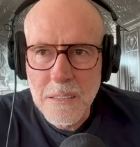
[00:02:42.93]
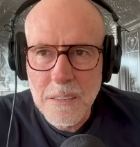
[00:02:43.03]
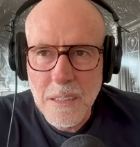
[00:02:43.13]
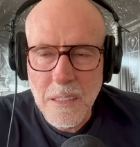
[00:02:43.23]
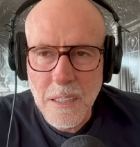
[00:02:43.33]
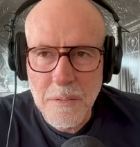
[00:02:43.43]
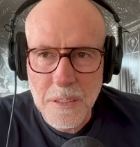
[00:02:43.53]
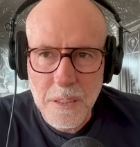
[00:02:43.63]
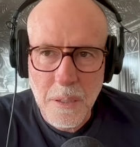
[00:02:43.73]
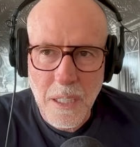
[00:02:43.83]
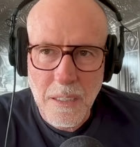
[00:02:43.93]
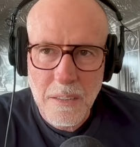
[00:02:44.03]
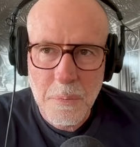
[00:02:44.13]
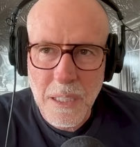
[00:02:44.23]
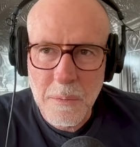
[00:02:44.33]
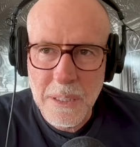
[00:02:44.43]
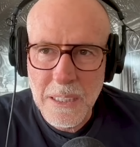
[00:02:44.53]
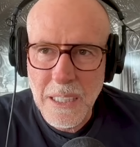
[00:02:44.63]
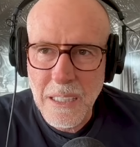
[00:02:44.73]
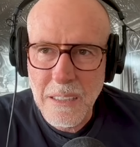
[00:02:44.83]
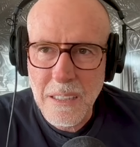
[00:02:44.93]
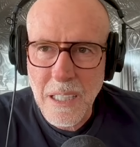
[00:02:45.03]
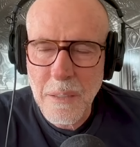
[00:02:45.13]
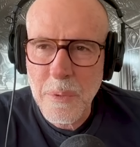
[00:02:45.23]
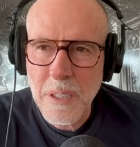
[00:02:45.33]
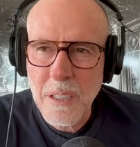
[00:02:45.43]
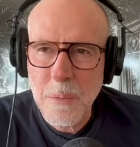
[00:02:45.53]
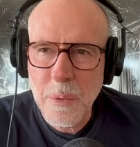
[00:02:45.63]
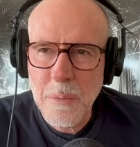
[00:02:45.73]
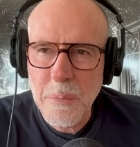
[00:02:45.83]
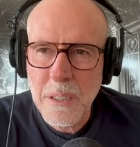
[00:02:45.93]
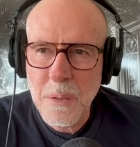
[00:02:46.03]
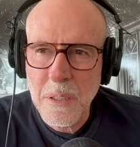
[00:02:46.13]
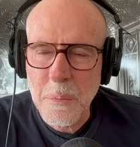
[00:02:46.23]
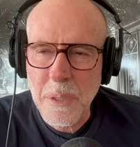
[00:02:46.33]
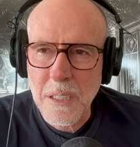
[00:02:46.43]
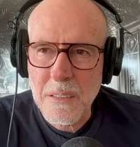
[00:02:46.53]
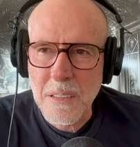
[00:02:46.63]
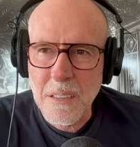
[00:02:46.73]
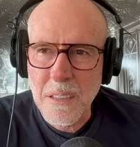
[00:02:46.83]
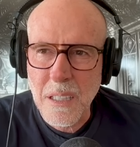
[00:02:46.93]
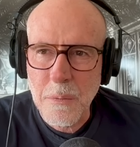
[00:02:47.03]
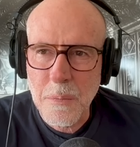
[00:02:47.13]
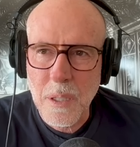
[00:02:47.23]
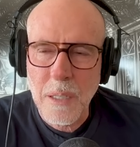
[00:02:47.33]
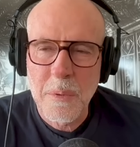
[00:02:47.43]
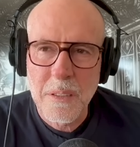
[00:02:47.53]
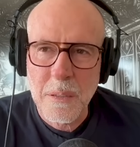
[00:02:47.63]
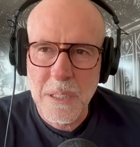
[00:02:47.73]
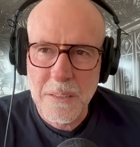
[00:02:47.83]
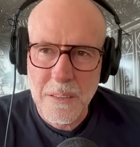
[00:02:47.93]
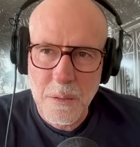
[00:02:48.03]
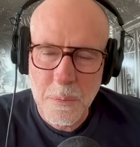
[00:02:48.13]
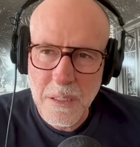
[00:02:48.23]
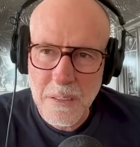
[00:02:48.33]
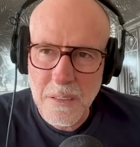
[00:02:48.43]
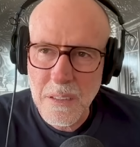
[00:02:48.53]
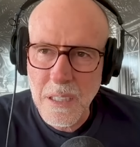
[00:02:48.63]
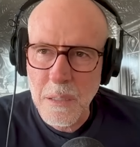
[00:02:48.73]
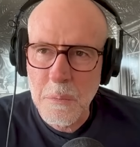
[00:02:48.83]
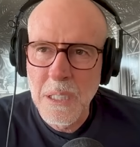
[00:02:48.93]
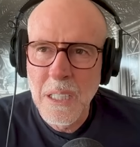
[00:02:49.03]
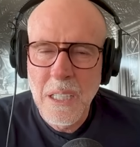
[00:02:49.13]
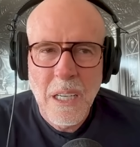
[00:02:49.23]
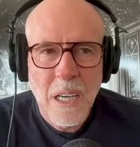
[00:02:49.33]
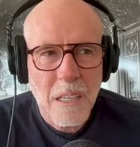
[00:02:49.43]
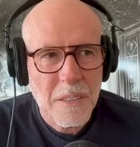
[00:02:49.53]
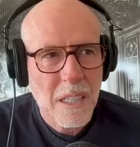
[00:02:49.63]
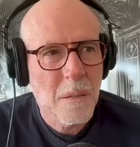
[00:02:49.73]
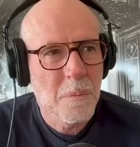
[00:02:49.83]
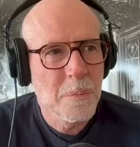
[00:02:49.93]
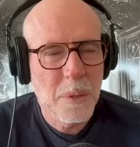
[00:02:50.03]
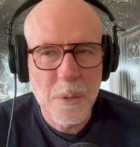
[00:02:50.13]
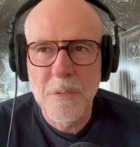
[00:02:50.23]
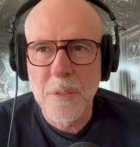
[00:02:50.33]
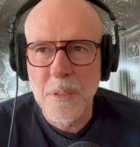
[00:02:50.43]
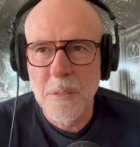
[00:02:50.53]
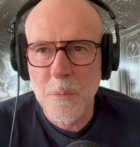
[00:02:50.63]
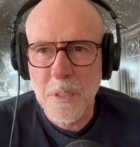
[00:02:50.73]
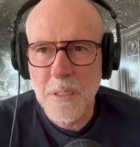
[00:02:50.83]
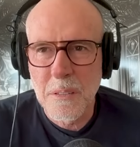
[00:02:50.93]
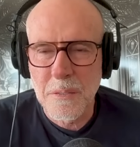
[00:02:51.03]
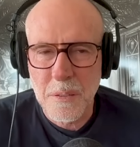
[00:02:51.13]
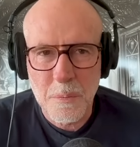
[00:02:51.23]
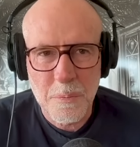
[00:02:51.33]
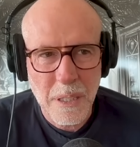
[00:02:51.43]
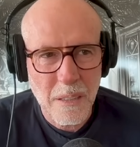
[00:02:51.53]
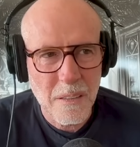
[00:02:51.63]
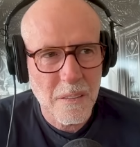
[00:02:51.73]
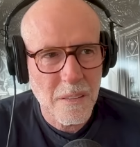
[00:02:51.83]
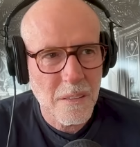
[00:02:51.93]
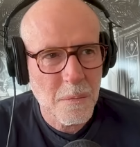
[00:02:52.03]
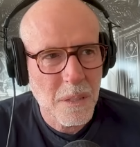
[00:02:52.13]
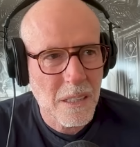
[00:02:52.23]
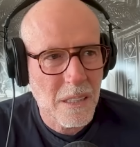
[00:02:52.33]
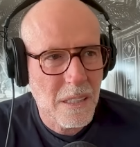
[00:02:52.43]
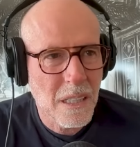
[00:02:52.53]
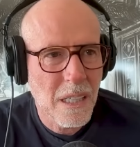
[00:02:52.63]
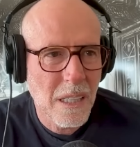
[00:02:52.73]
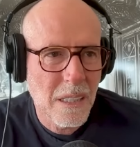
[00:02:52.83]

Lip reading: Then for 2 hours, bomb in and out. We've been going to Paris lately, where I took my son to a PSG game. I forgot how beautiful and wonderful Paris is. My God,